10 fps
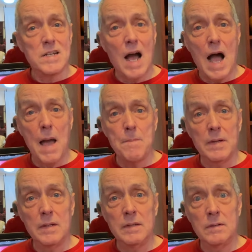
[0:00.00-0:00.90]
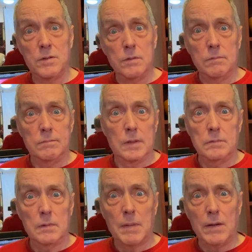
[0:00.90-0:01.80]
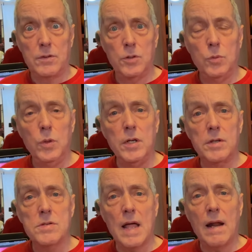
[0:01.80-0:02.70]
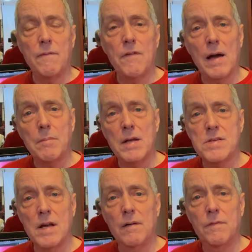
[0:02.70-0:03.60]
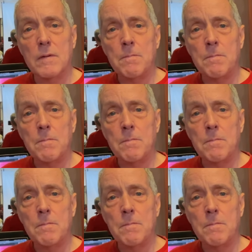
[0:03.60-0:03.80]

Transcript: time in about 2 weeks that I found myself